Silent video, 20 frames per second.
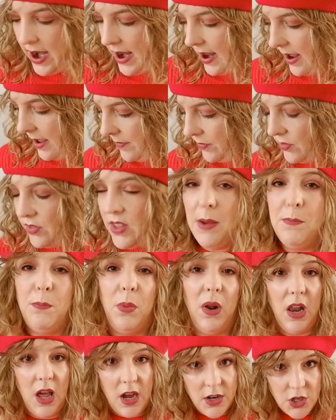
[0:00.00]
And the
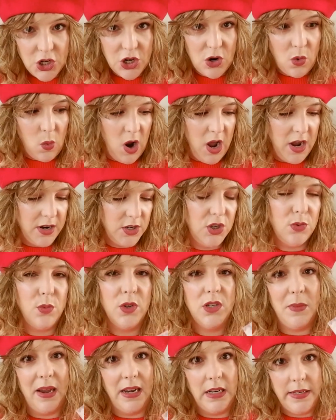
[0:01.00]
Blush Crush
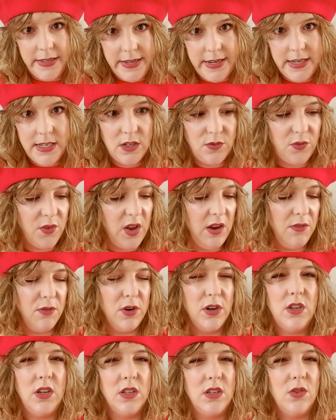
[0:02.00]
was my least
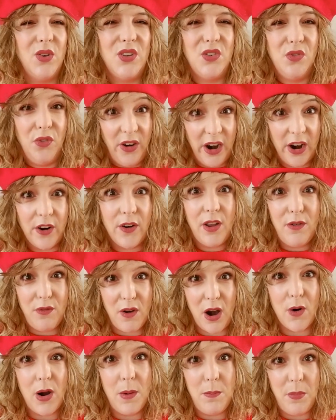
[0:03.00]
favorite because it was very,
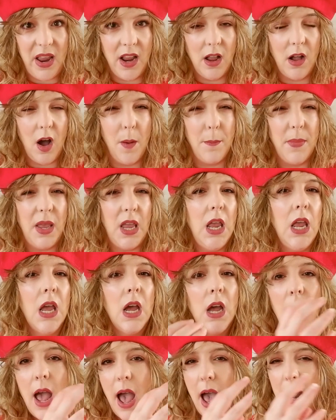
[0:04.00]
very pink on
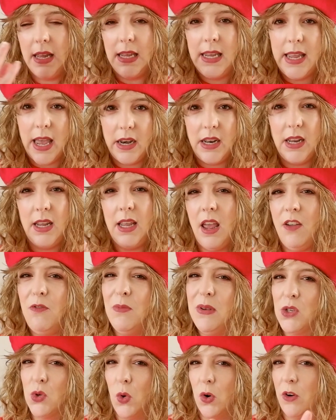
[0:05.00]
me. And again, it gave
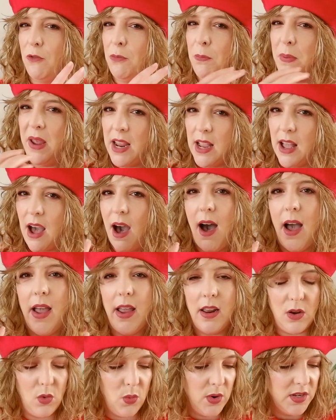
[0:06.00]
me sort of pink
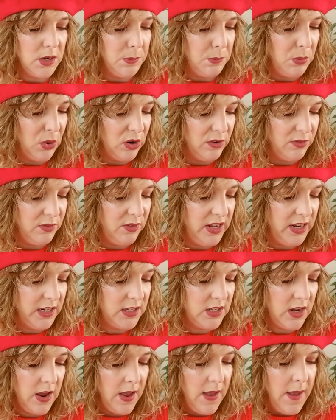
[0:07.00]
eye and it wasn't
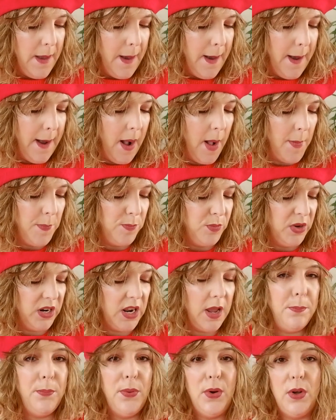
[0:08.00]
perfect.
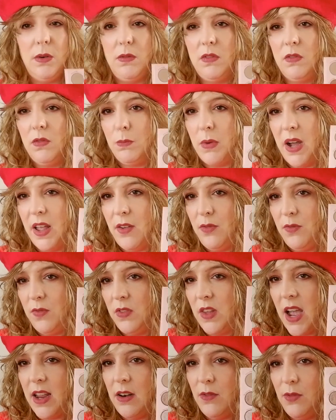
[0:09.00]
But I put my
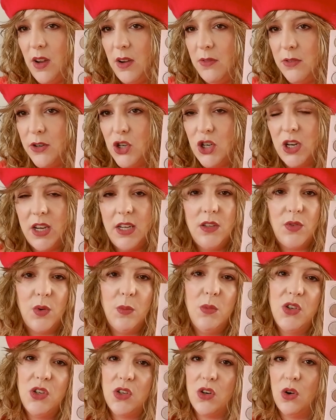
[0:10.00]
9 favorite shades
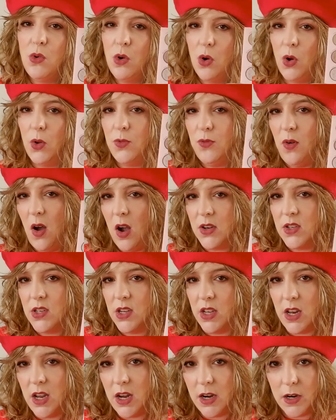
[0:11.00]
from the Stone Cold
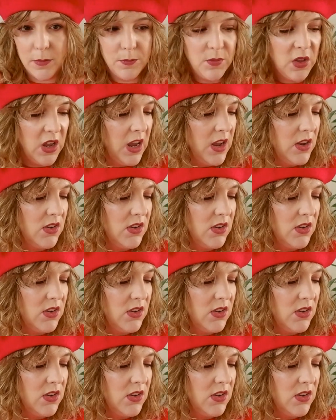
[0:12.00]
Fox in here.